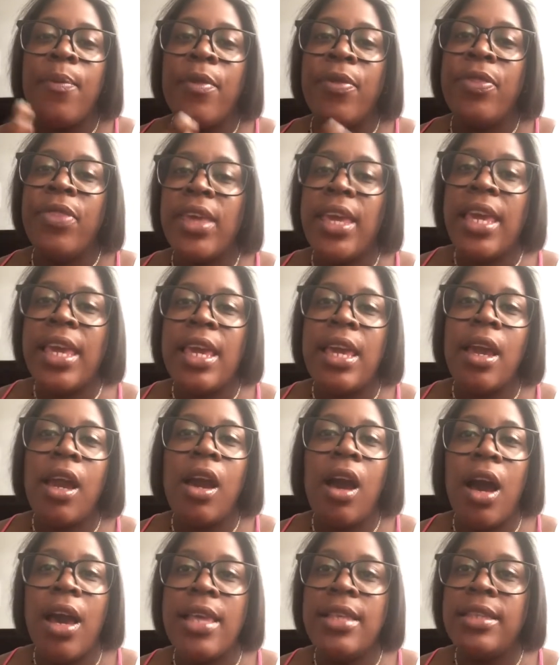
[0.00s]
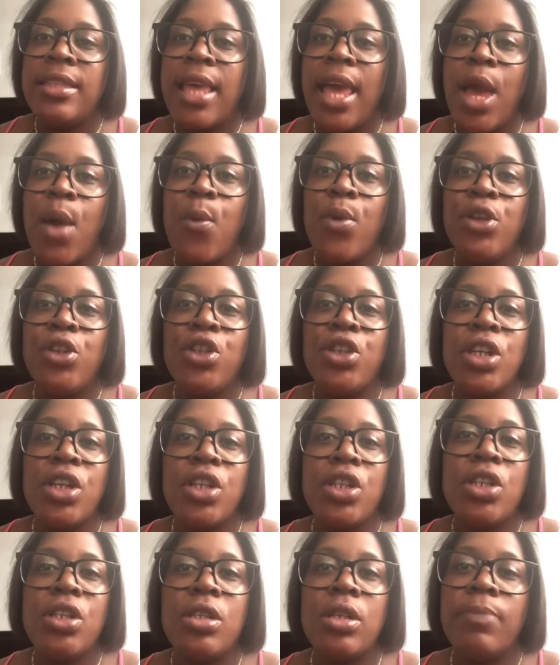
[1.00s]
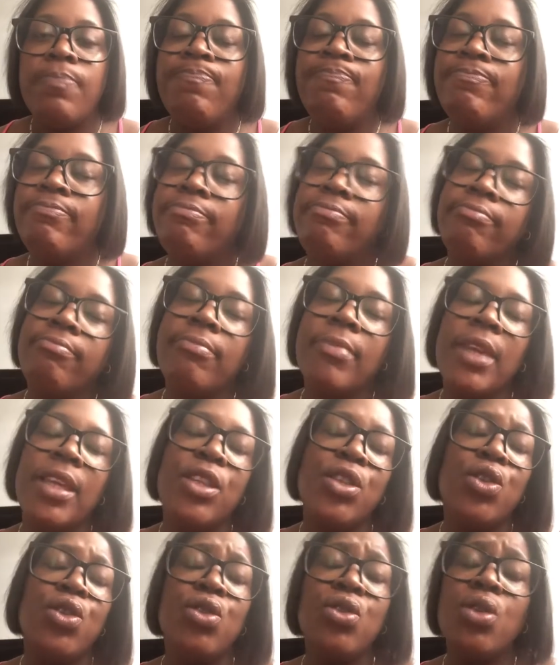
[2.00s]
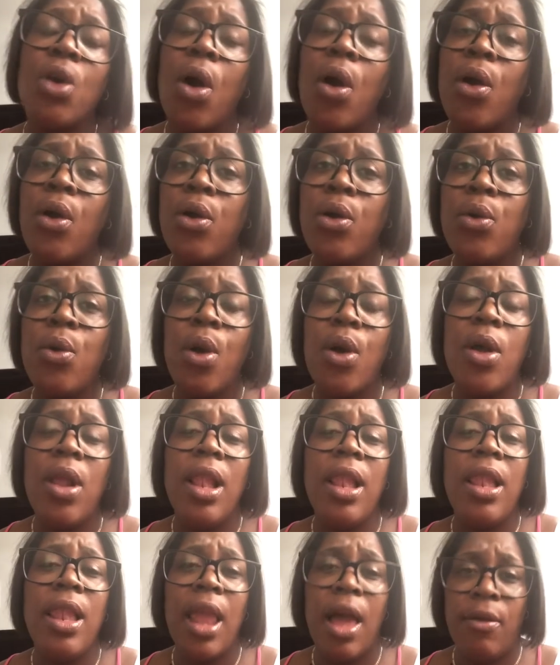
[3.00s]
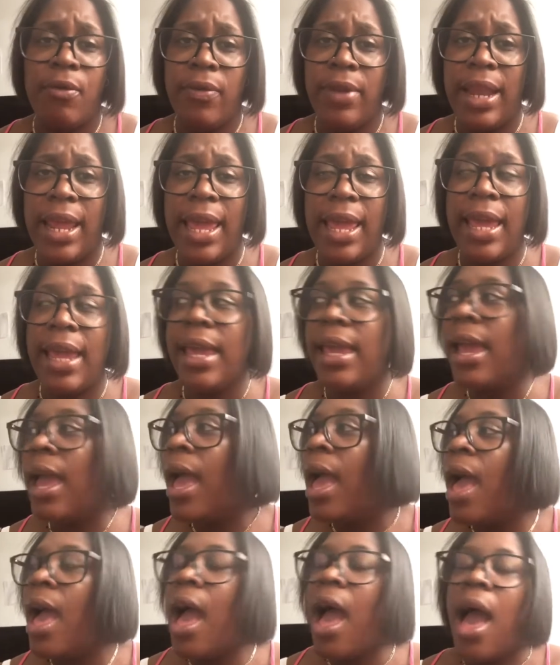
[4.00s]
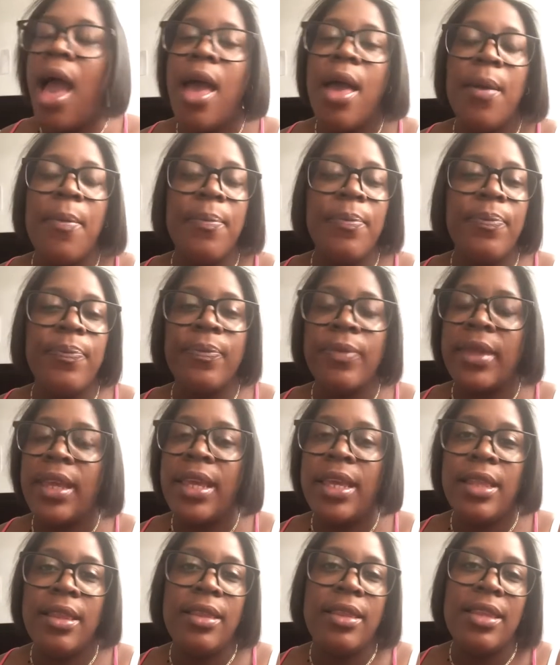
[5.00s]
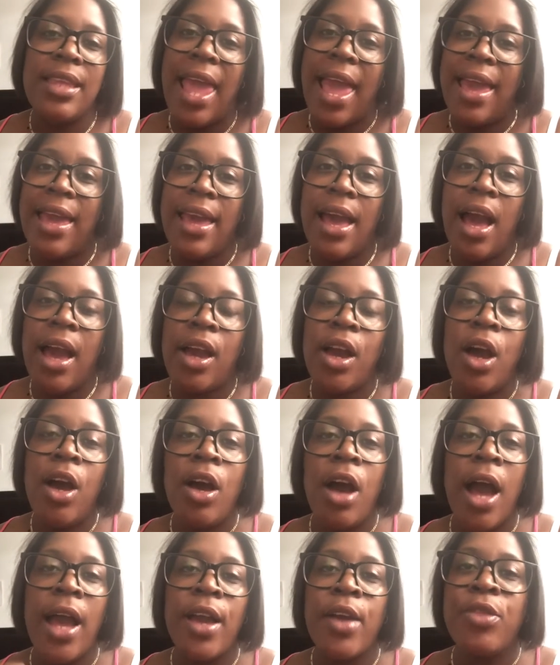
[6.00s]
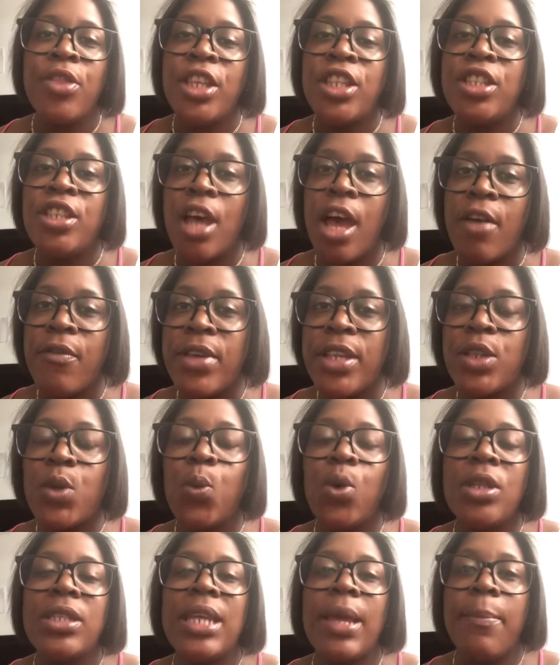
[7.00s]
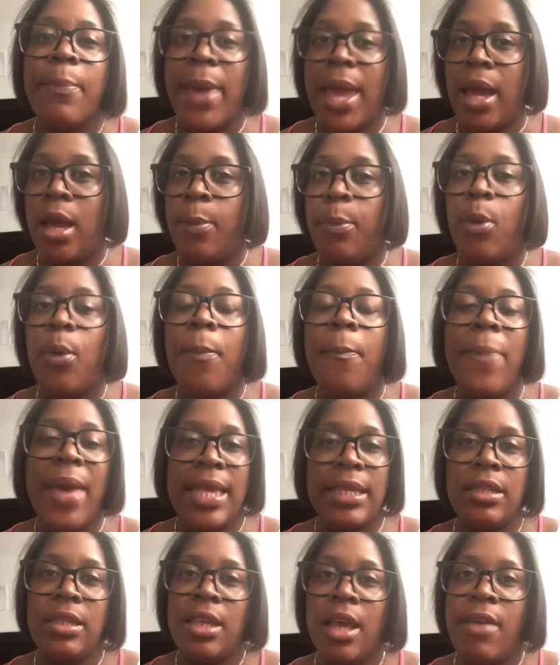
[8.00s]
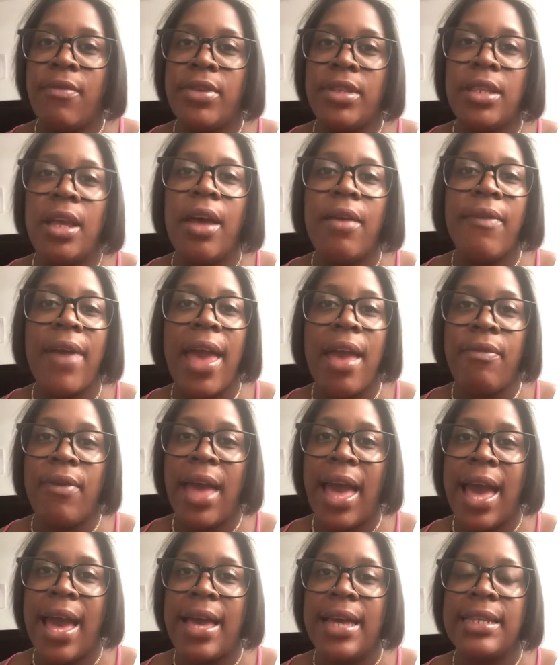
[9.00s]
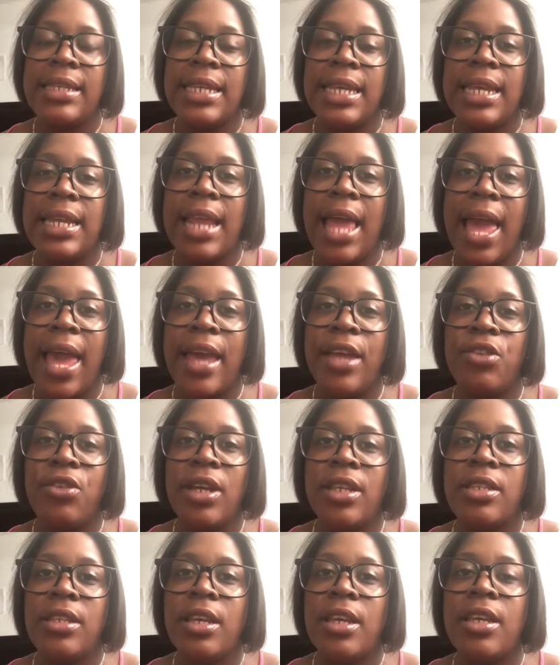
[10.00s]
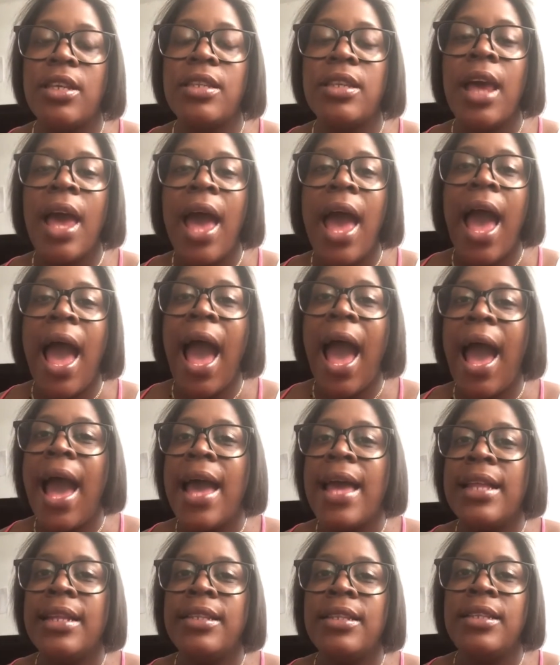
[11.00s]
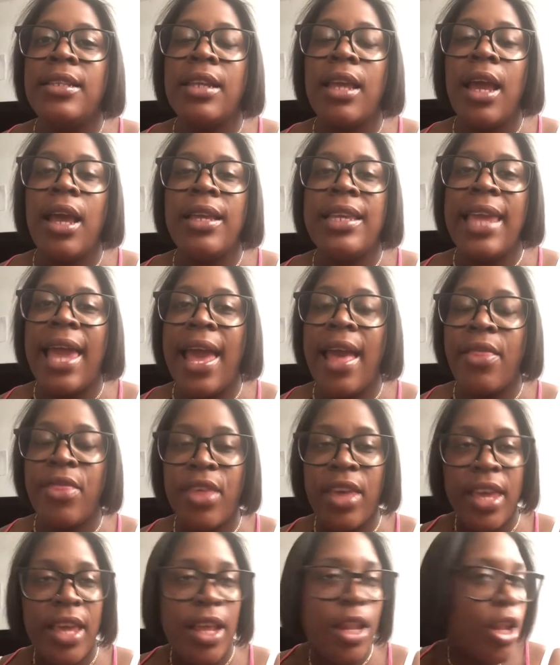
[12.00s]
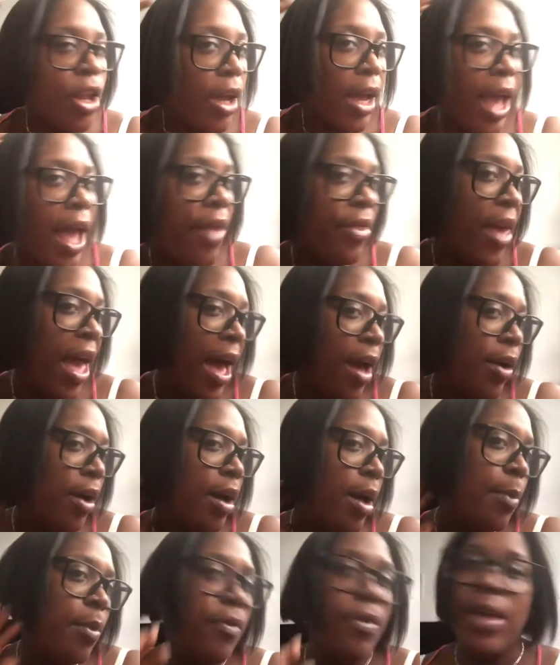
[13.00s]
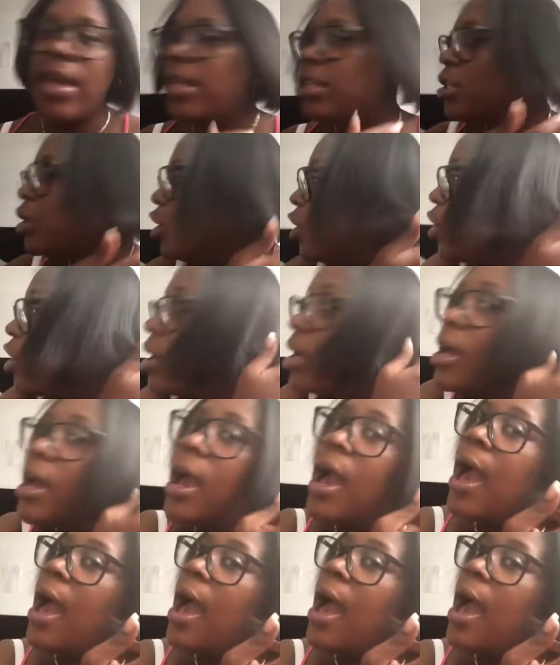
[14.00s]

the guys there were just so lovely. The service was impeccable, best service I've ever had in hairdressers. And yeah, the look at the outcome of this. Look,